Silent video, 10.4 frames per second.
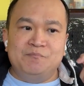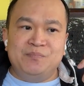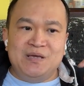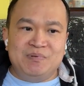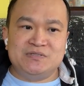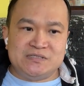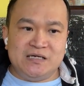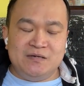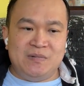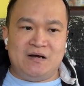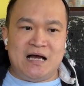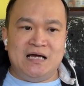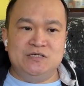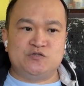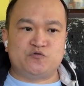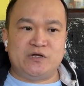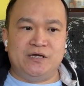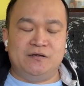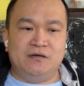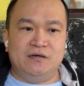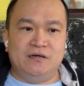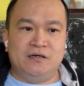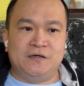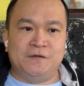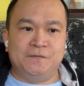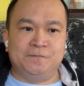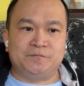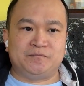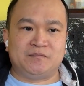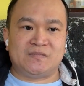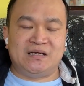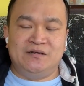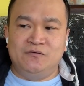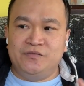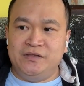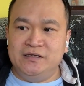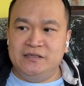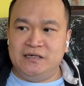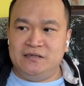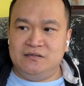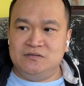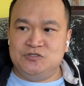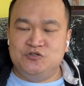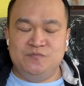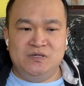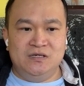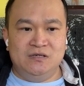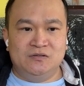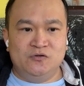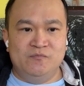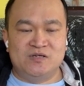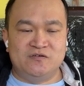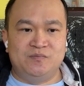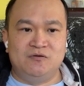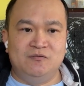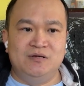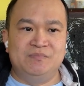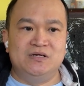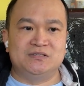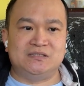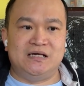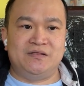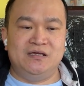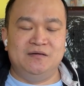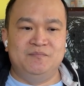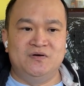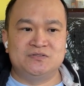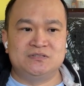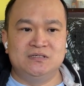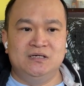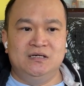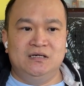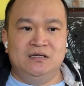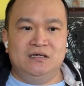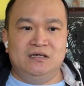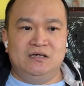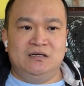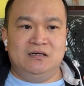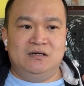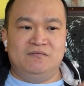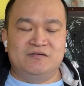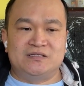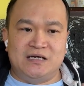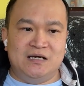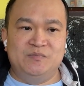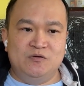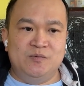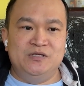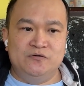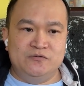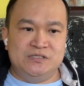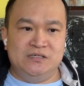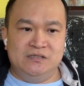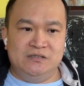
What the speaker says: People say about eye strain. I don't think that should be too much of a problem, because I think most of the time you will using